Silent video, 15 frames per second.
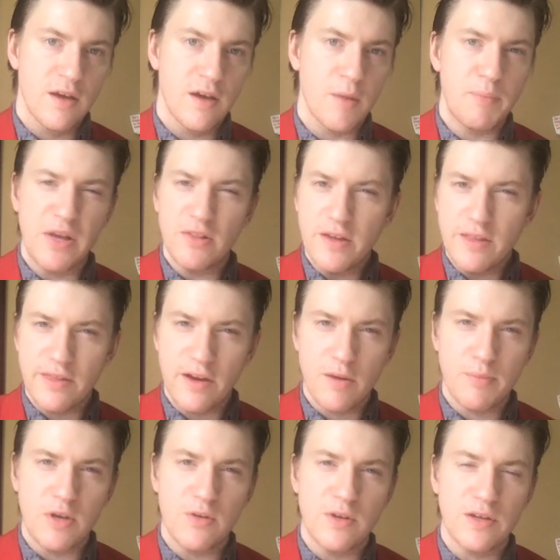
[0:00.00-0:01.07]

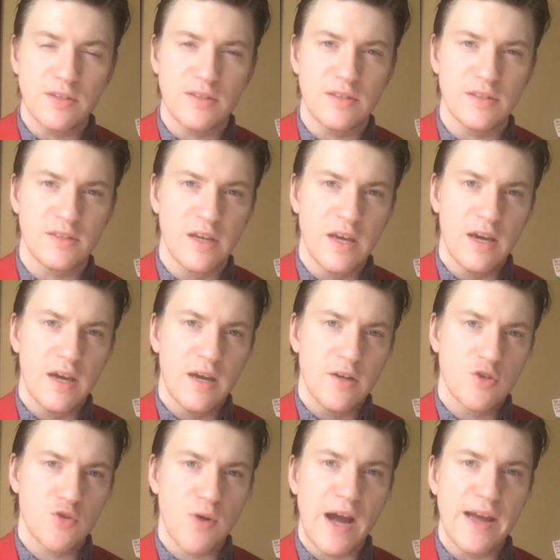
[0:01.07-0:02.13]
Therapeutics is
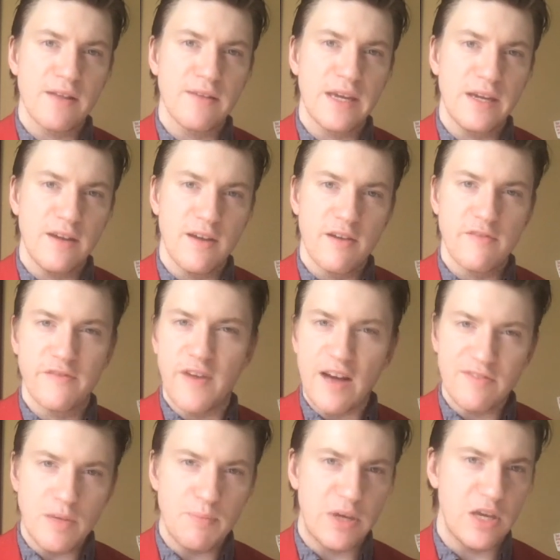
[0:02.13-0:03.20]
trialing
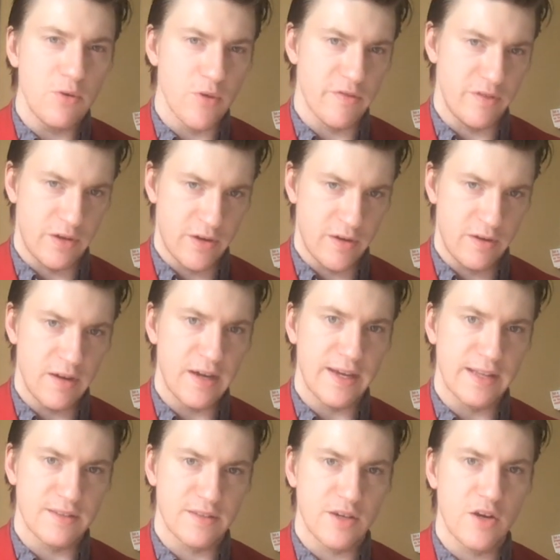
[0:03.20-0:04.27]
favipiravir
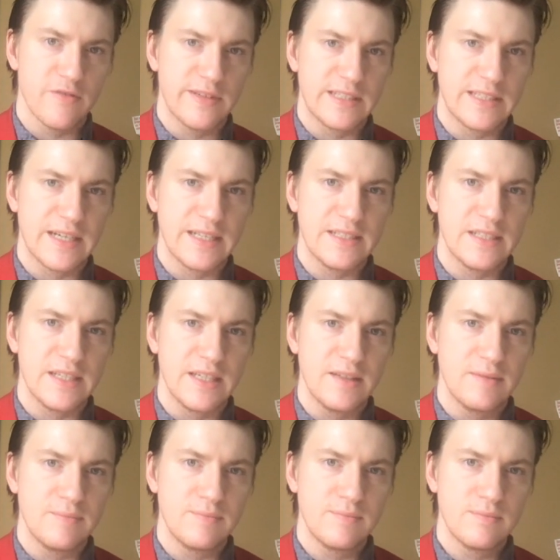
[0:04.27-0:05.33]
against COVID
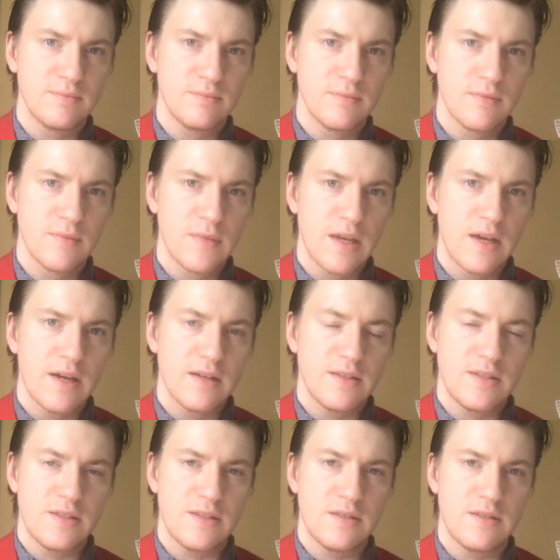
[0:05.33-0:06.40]
19.
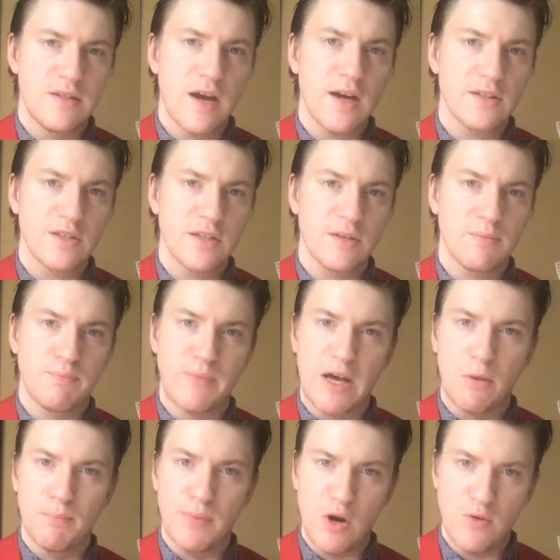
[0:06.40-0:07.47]
Dr.
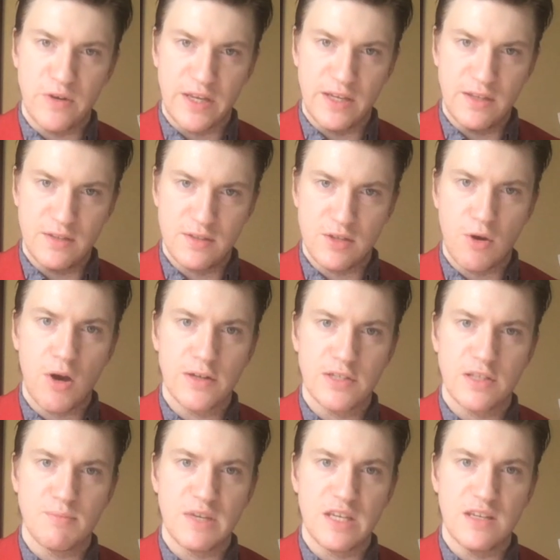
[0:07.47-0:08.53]
Balboni talks
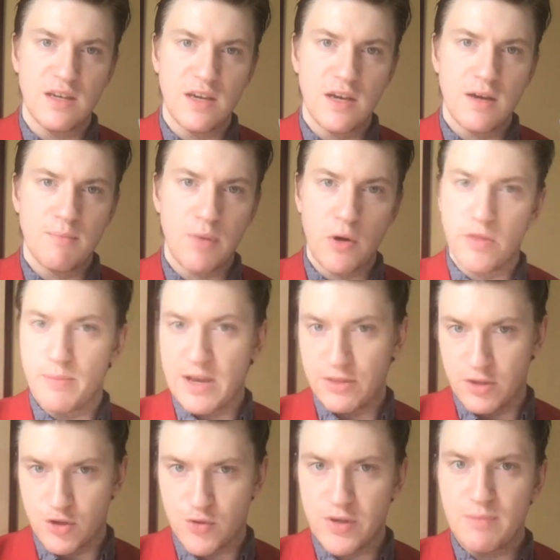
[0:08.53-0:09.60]
to me both about
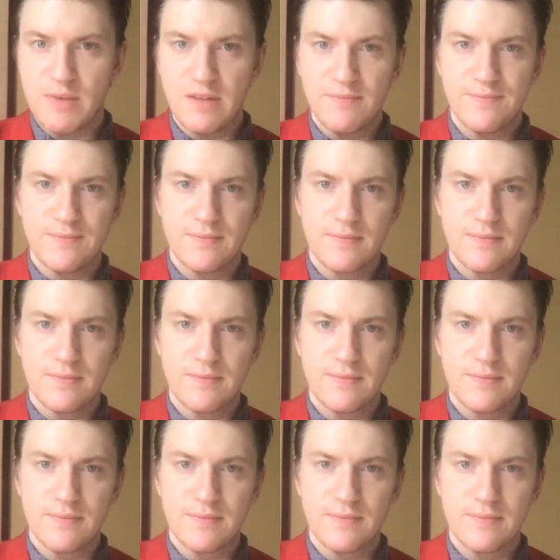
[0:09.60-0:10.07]
the treatment